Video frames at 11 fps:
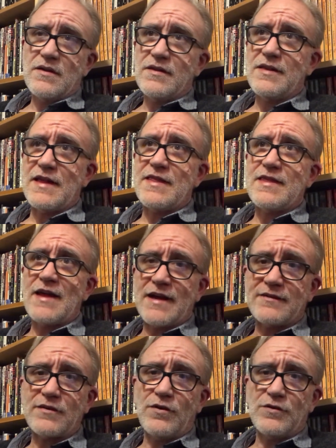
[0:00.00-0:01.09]

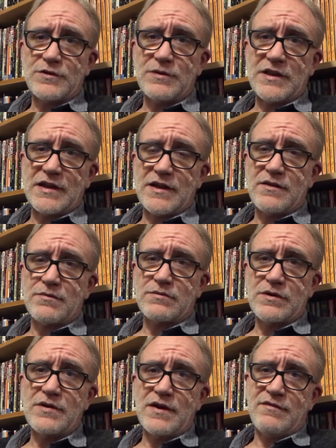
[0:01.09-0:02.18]
that's ultimately the
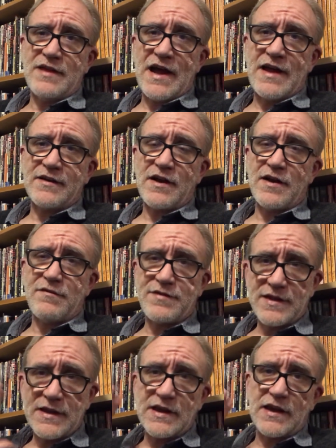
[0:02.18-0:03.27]
root of that kind of
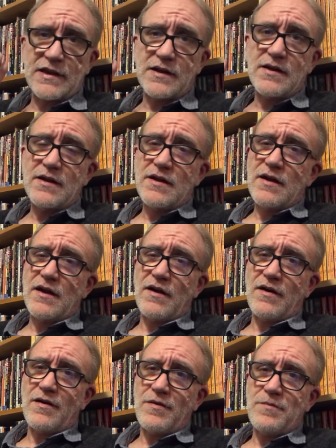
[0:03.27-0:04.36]
thinking.
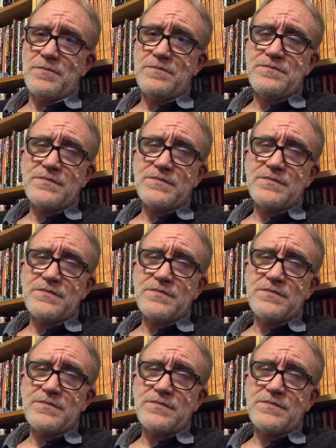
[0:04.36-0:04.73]
Um,